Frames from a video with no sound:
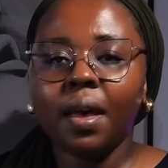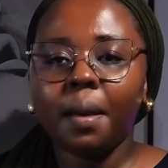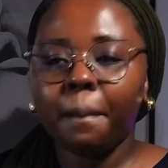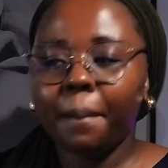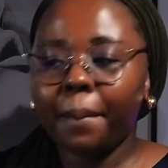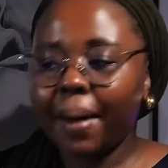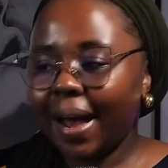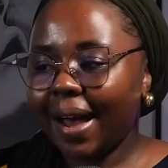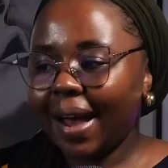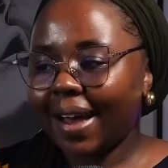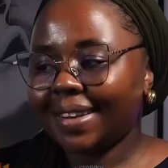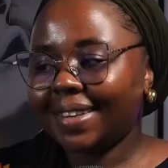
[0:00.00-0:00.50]

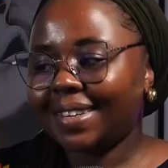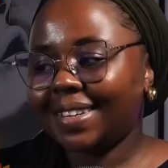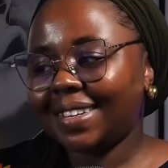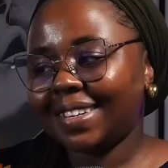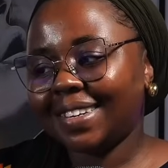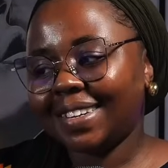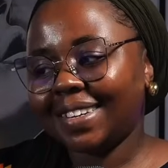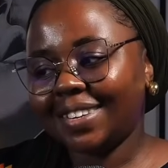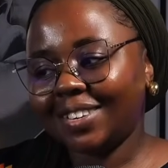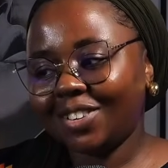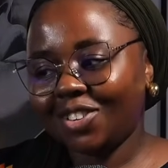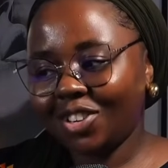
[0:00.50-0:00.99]
But
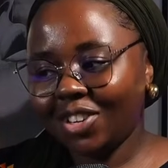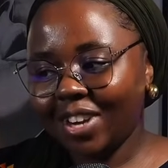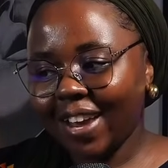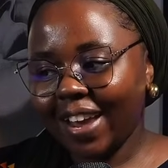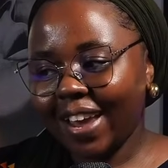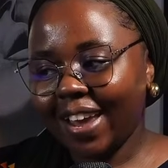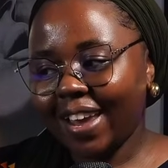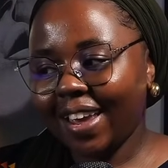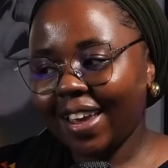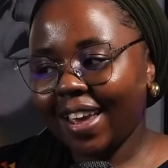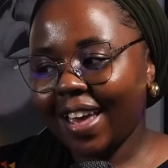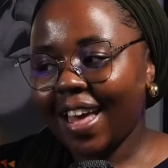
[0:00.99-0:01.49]

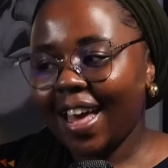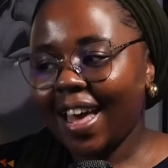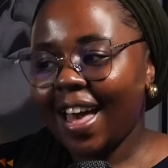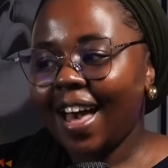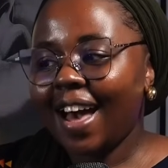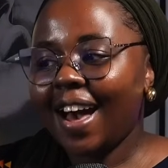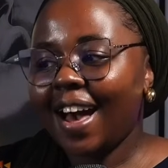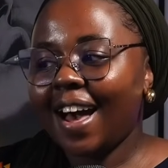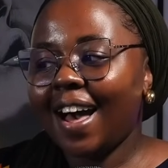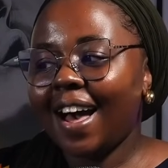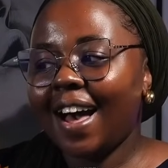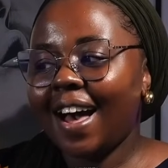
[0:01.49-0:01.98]
today,
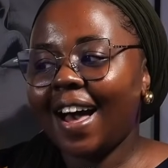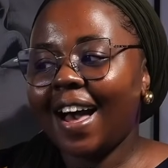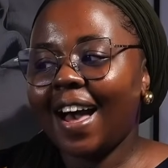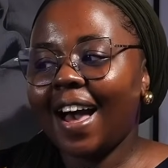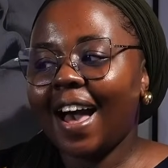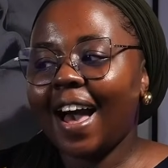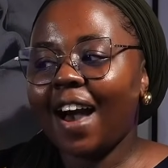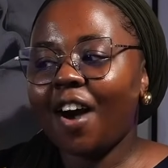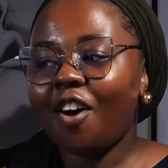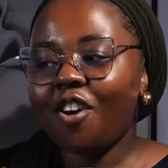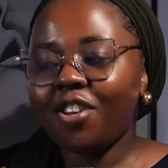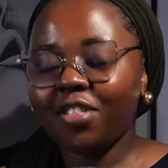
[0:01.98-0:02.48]

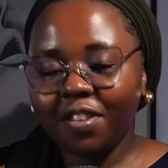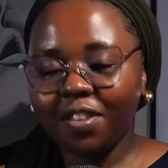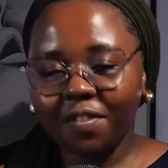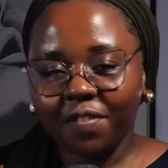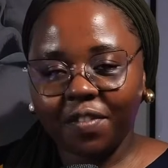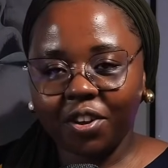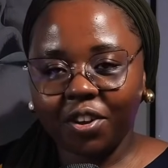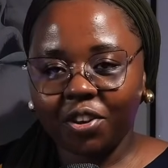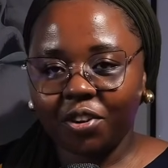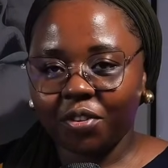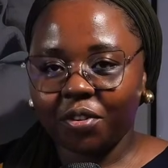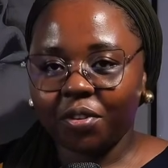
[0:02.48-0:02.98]
on the
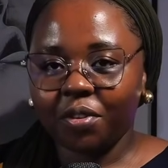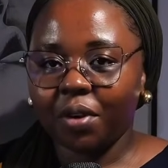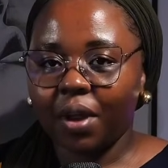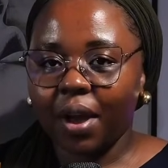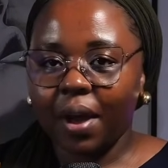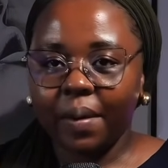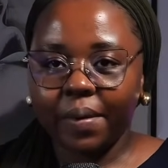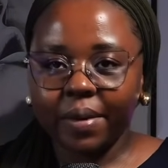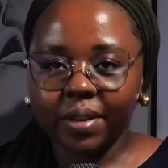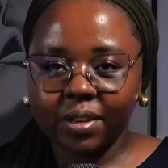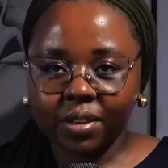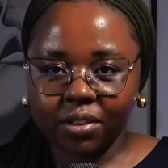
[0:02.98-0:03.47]
video, I
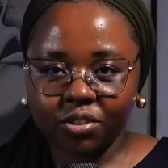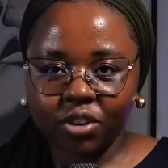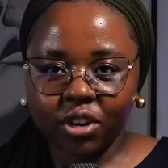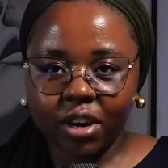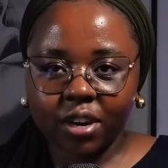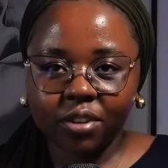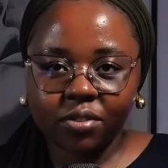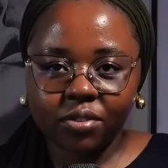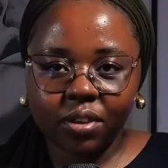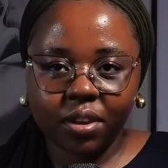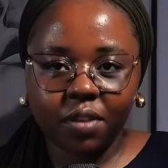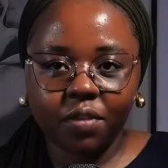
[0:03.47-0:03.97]
was
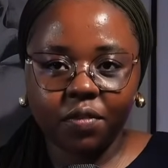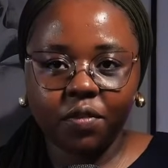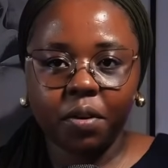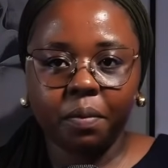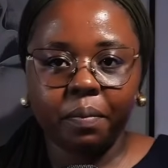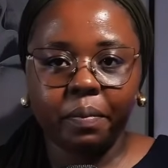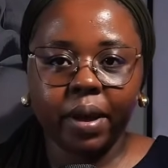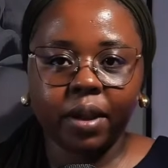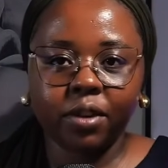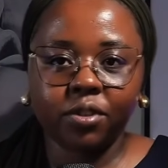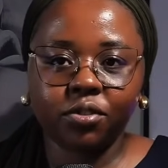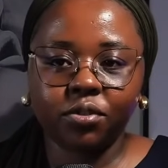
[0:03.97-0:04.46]
trying to give you a
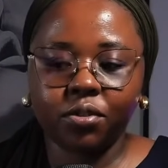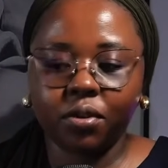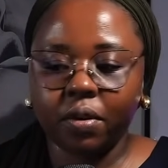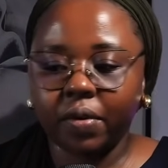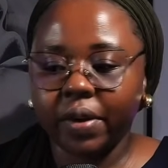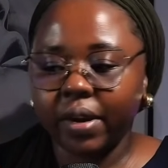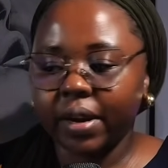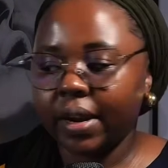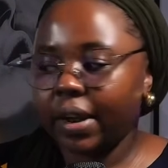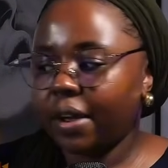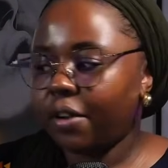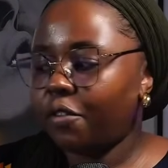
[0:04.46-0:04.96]

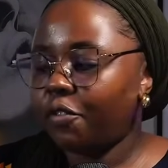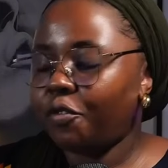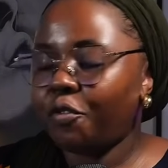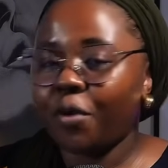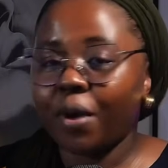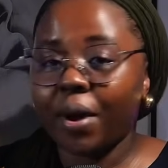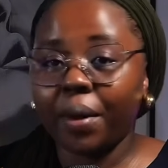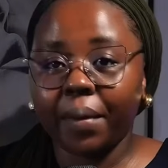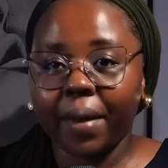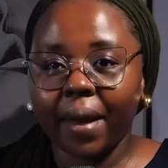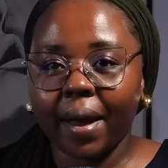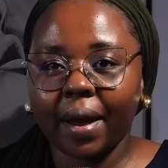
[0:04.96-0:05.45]
backstory now of
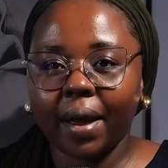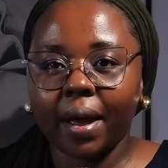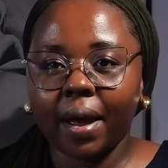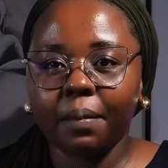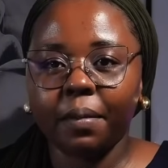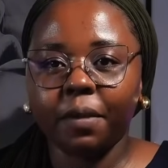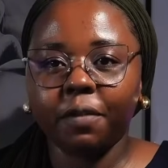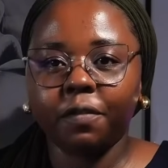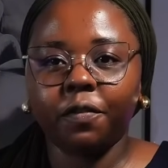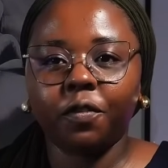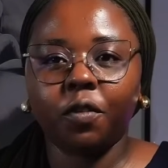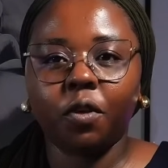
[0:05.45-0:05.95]
where we are
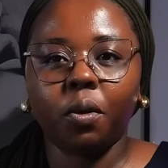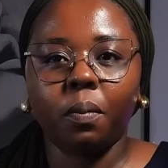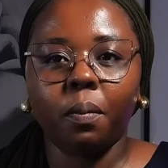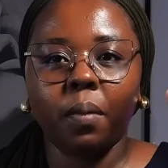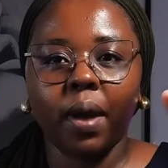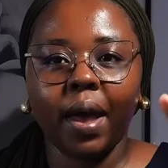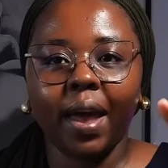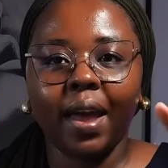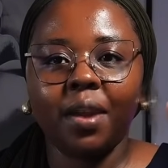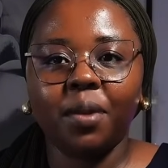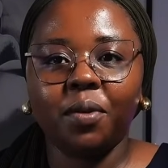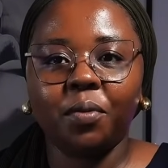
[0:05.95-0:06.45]
coming from
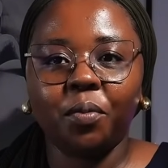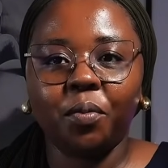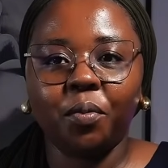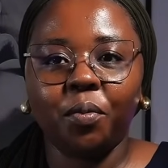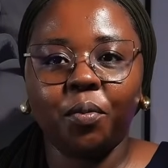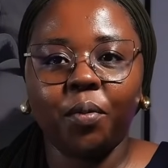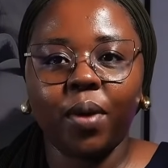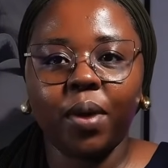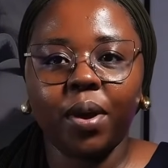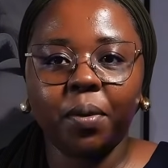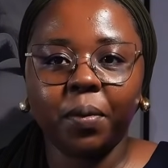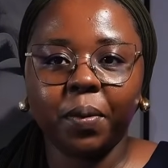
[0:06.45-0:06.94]
and
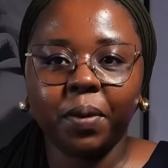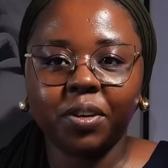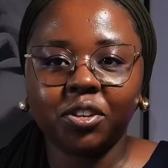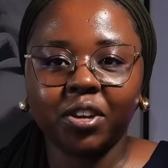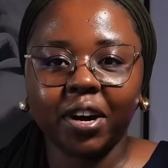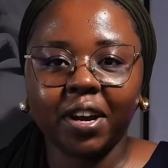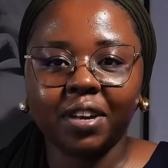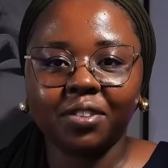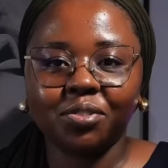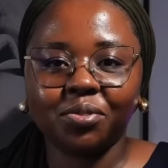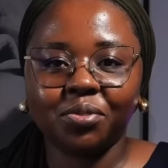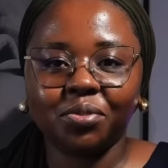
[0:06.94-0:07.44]
what are we
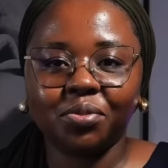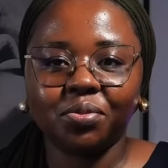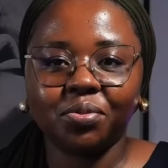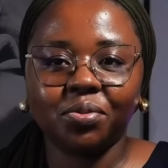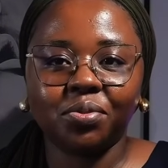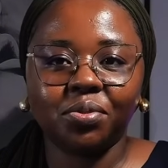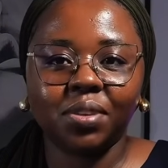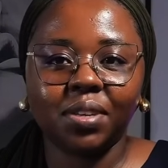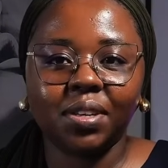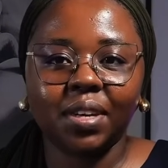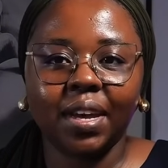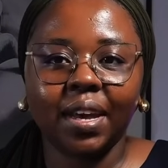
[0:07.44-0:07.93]
trying to do
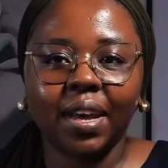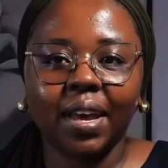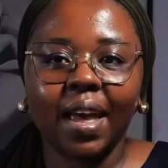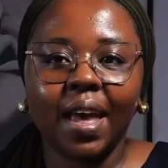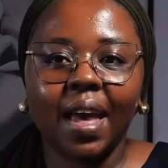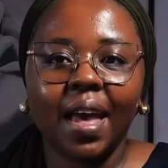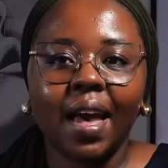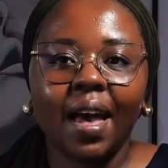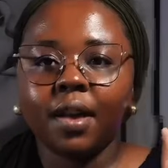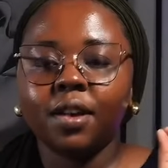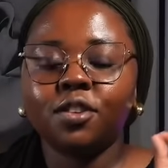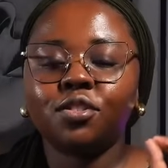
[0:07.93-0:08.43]
today.
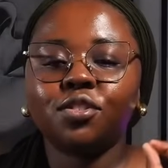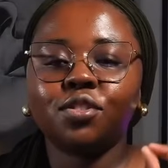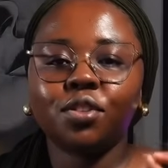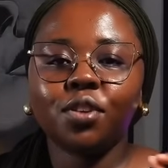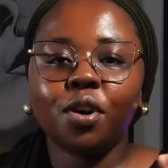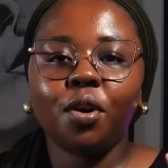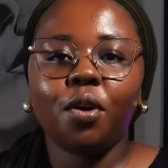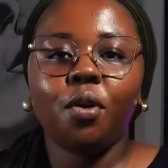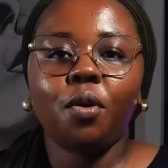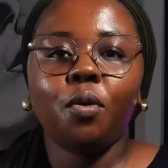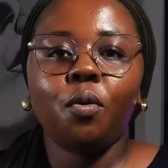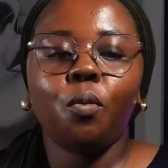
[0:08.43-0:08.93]

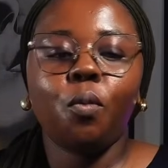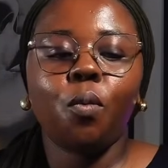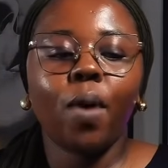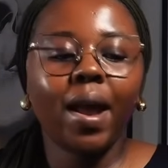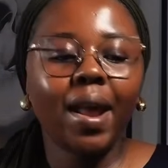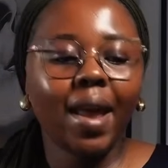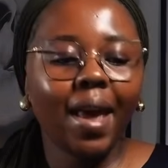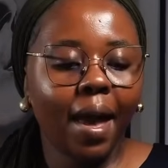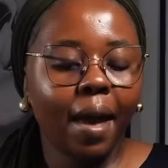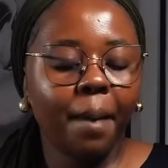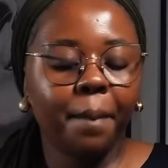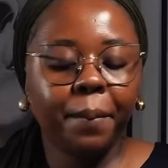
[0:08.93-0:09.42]
So
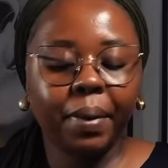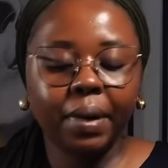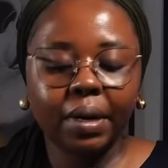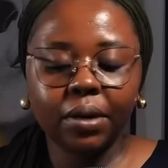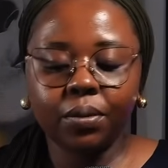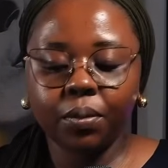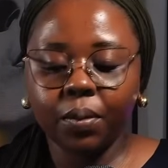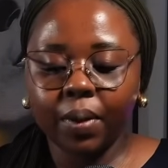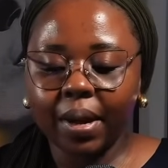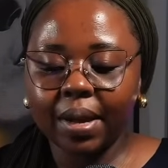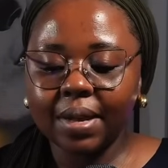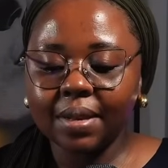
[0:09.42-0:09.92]
what
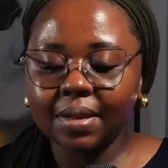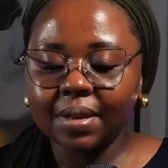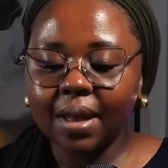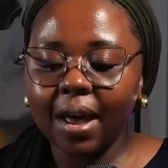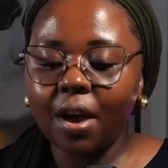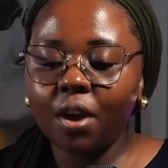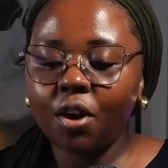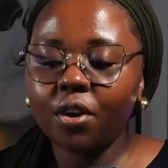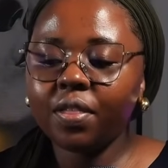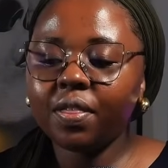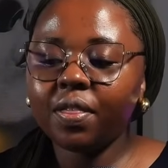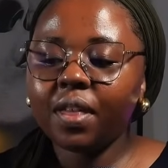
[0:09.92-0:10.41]
happened was
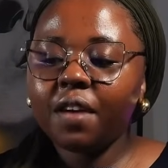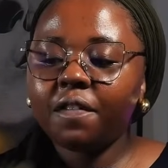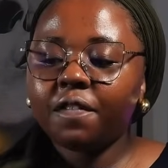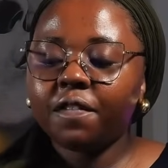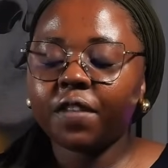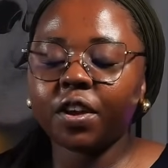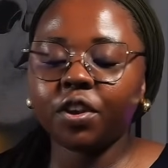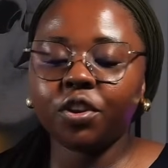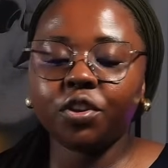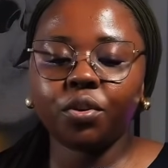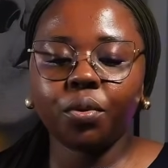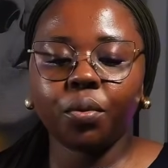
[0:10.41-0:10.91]
on the
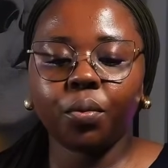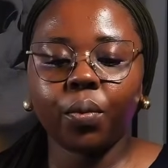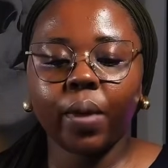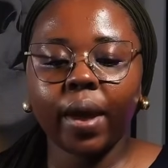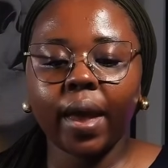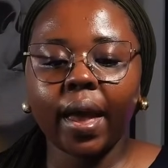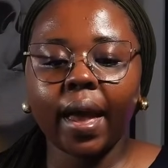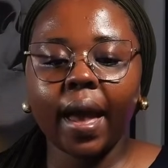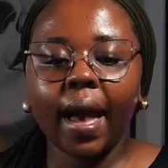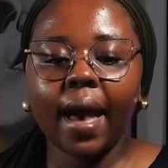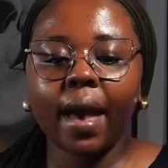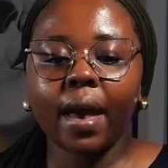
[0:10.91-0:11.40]
video
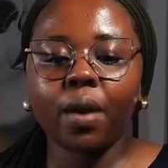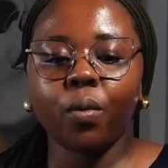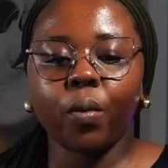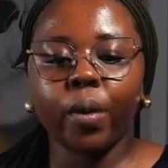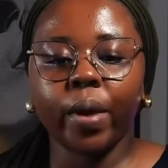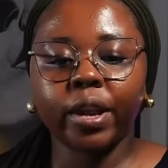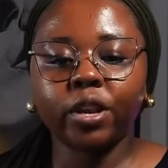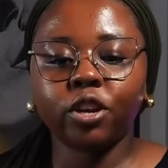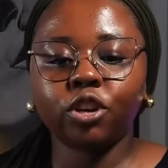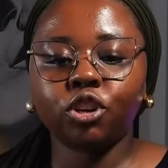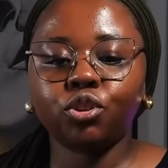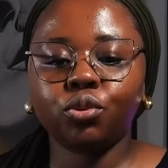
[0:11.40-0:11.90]
where I
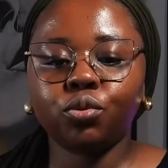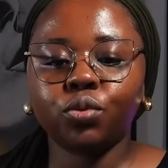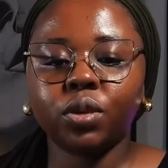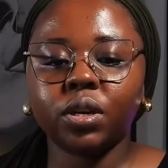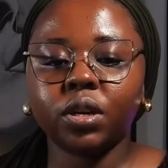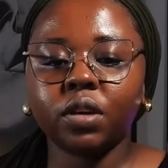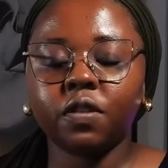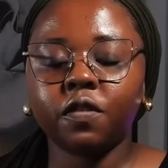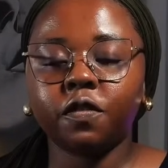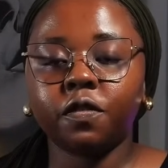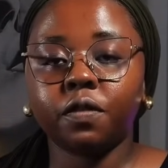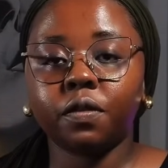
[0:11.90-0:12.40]
went to
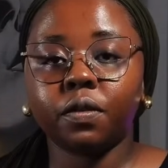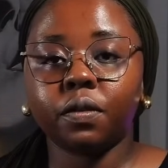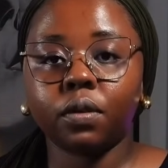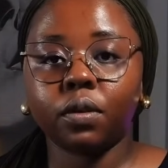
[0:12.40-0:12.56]
give